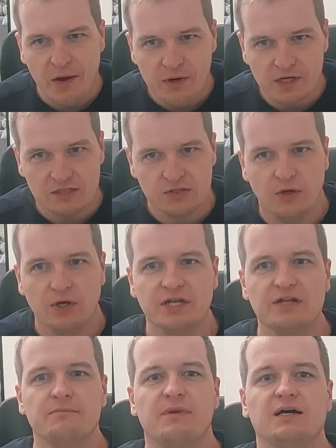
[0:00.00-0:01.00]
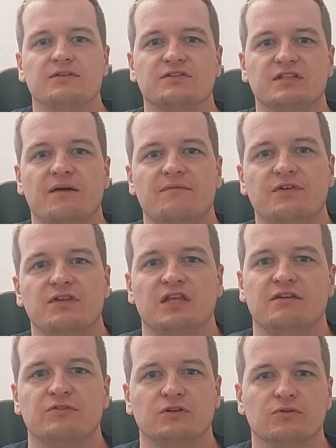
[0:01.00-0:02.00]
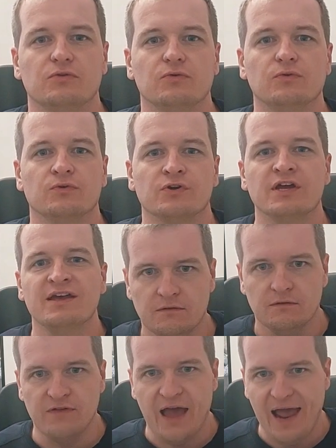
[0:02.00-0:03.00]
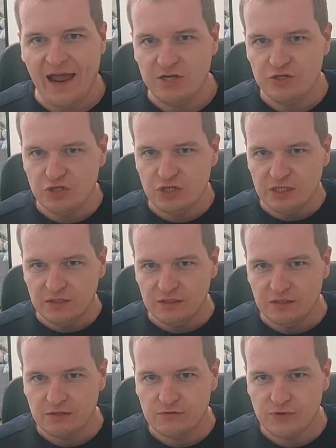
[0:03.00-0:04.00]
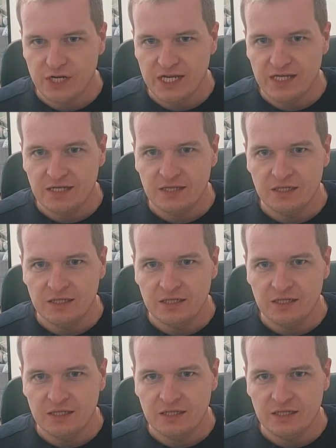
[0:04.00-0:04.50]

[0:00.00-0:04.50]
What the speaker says: we are talking about something even cooler. The ancient Greek